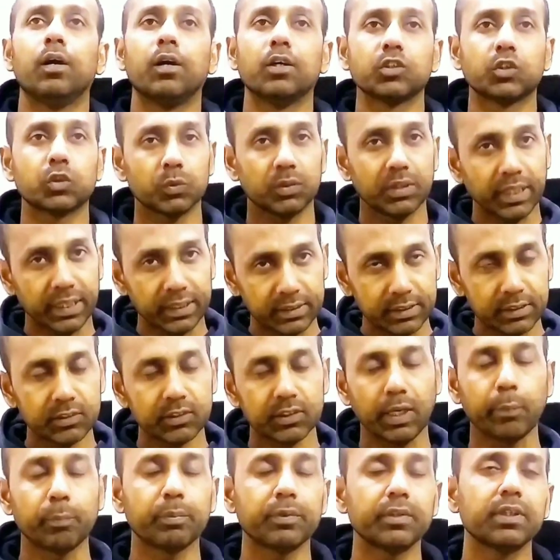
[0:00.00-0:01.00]
So that this
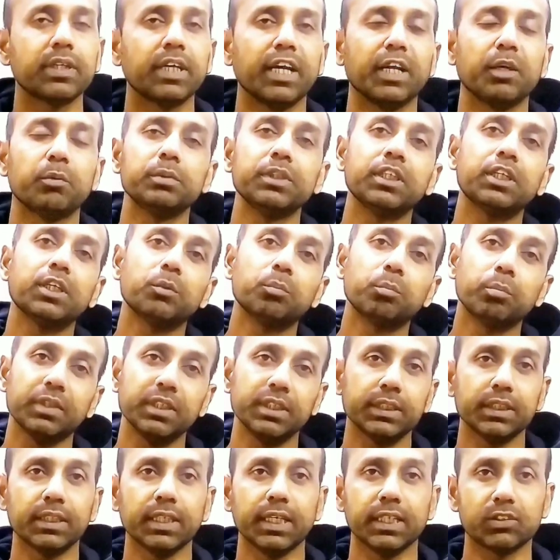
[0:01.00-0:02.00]
chapter can be
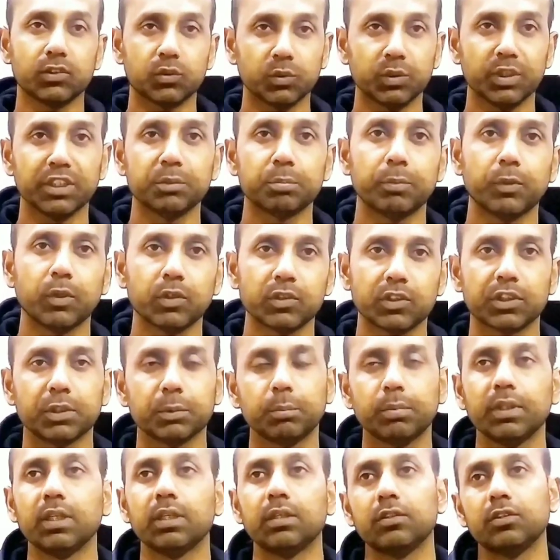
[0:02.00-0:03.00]
completed as soon as
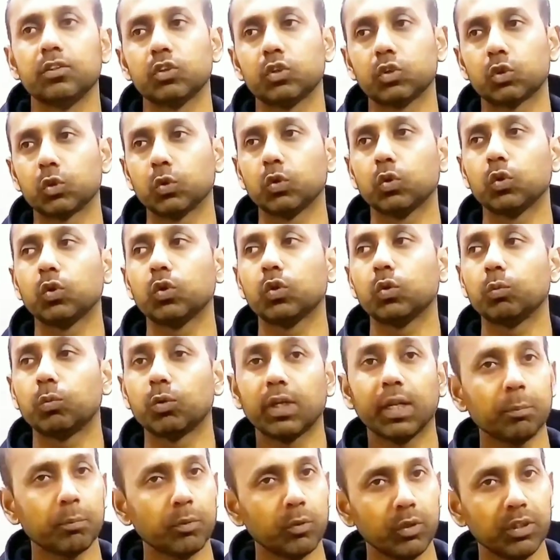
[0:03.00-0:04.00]
possible. So
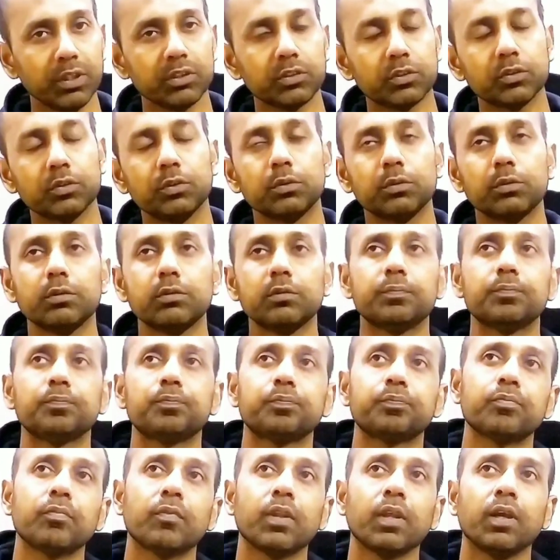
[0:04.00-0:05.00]
what I'm going to do,
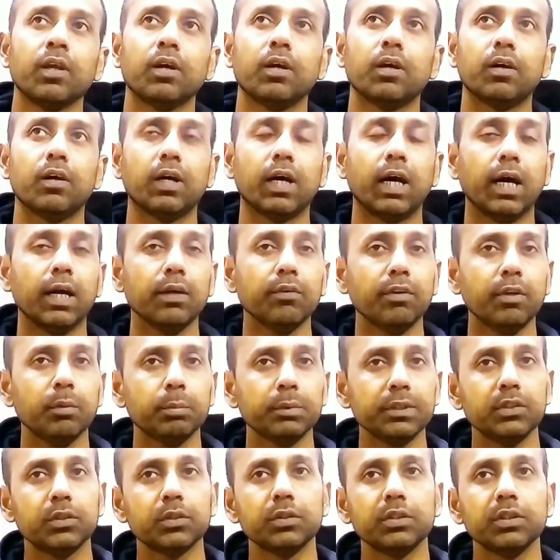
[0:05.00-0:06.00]
I will
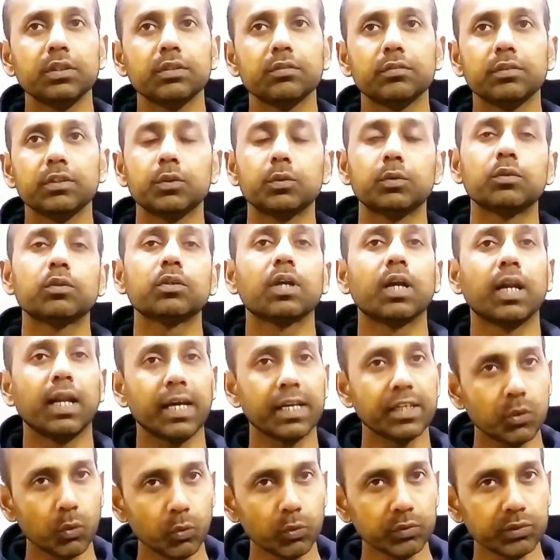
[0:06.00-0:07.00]
be doing
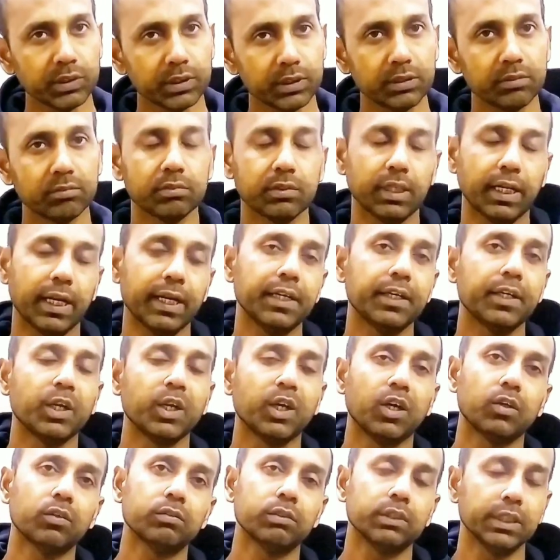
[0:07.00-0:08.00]
glycogen right
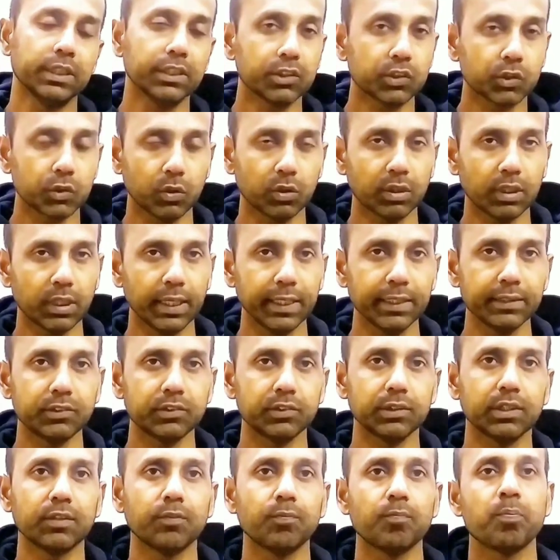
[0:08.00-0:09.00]
now in a short
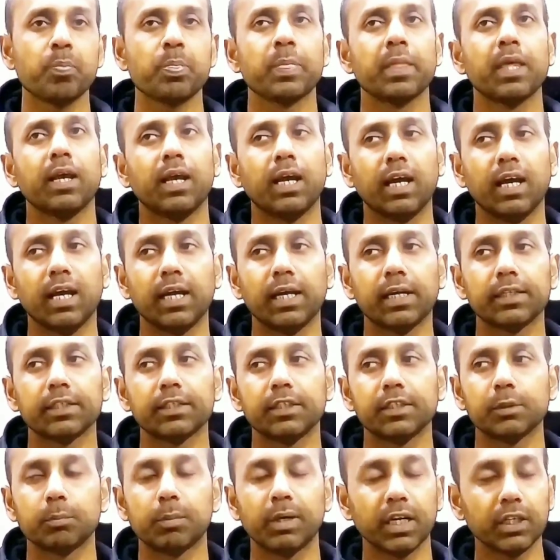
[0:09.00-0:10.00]
lecture,
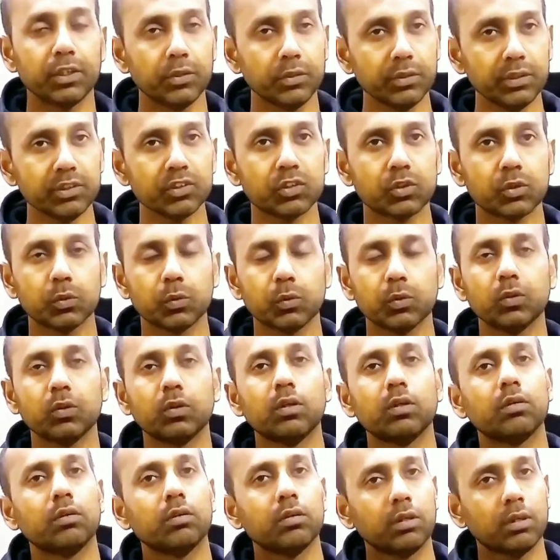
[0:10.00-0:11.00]
and by doing
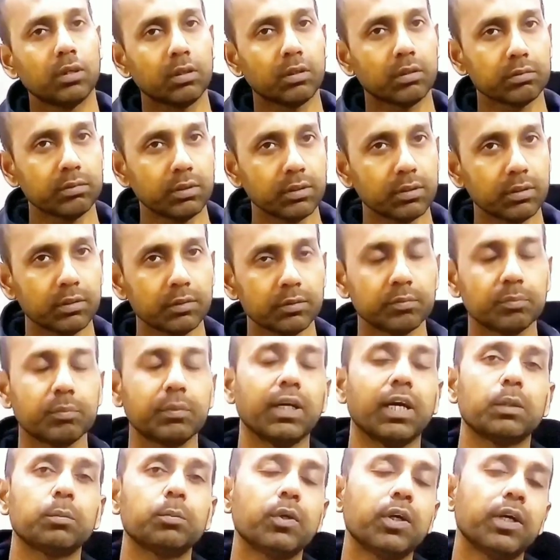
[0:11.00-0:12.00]
so the
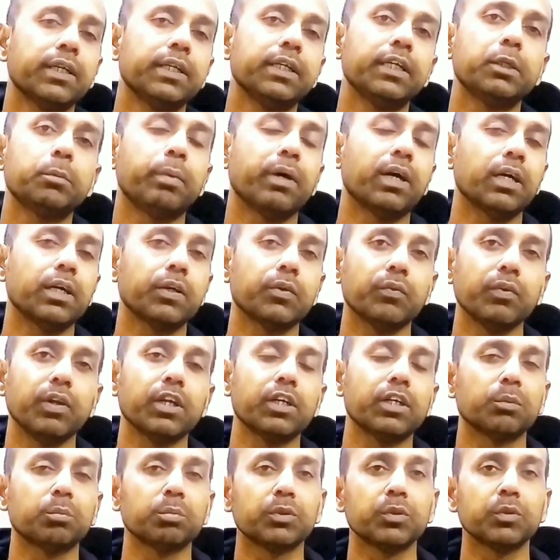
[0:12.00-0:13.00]
carbohydrate part will
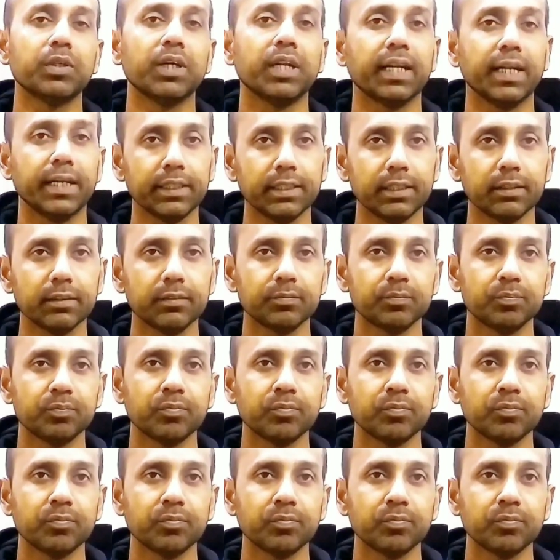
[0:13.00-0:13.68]
come to an end,